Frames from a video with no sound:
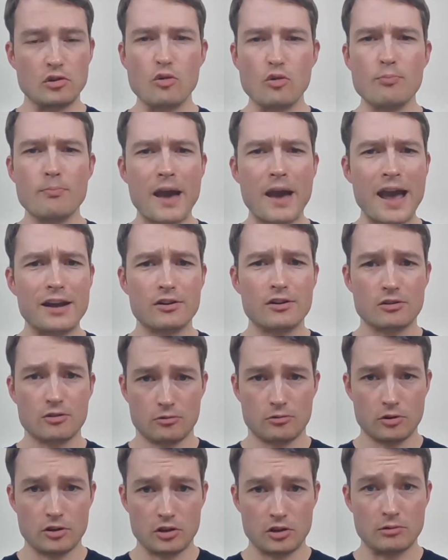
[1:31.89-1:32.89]
no matter
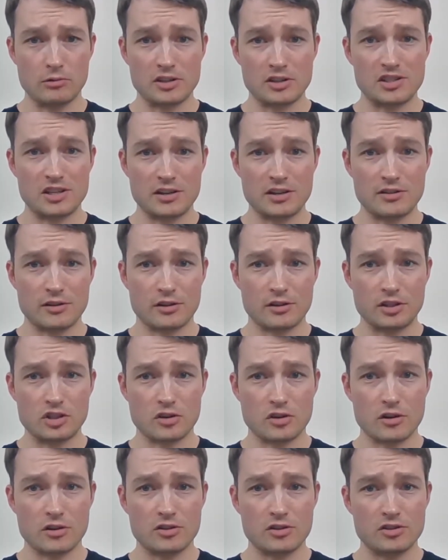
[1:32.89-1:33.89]
what you are seeing on the
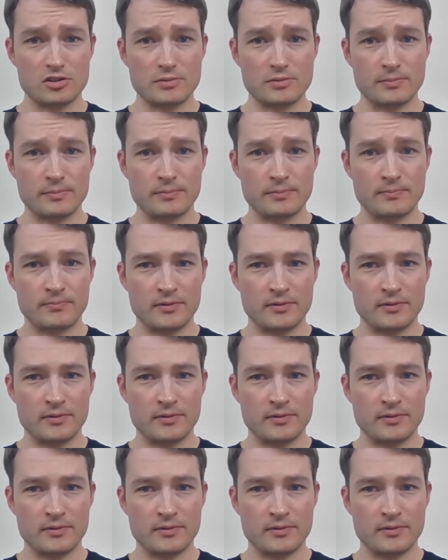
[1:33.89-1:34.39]
charts.